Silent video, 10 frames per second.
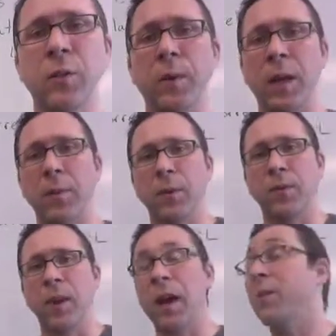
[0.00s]
be able to
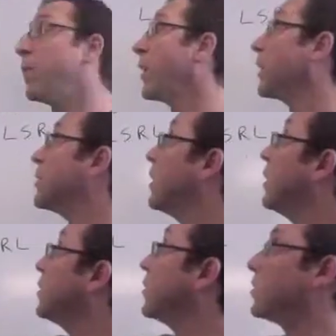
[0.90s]
find things
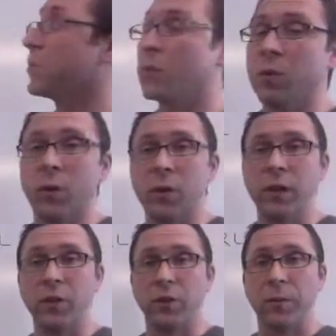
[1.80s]
such as the
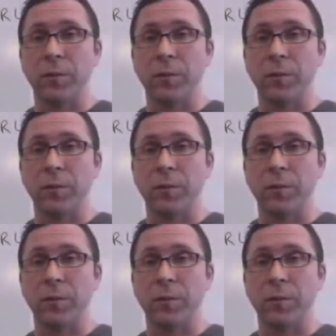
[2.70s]
correlation.